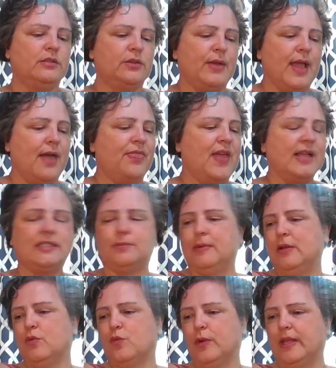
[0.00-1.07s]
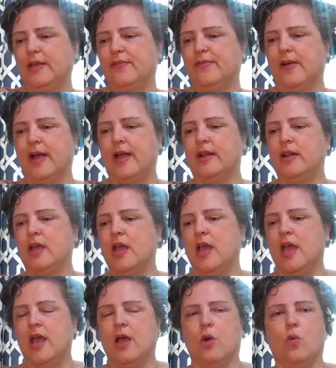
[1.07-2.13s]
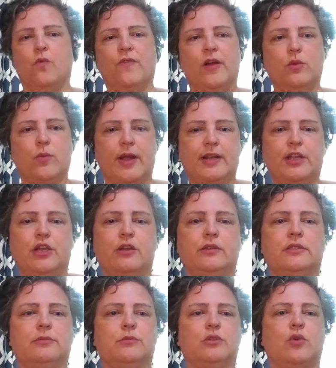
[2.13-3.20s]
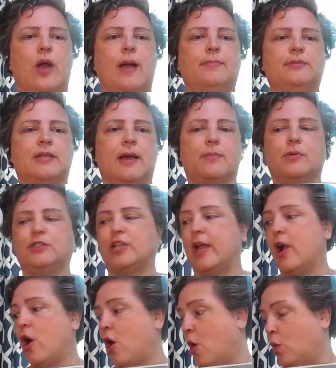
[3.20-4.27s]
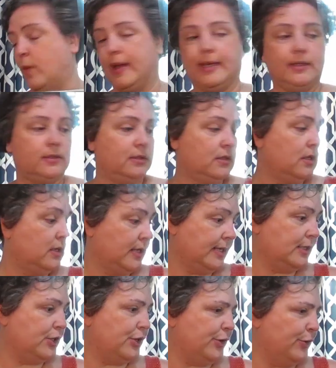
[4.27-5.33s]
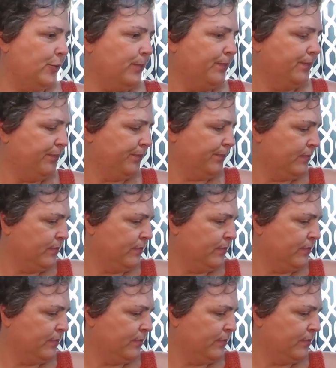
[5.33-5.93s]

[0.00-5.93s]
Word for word: So yeah, that's been really fun. Fun way to use some scraps up, which I always need to do.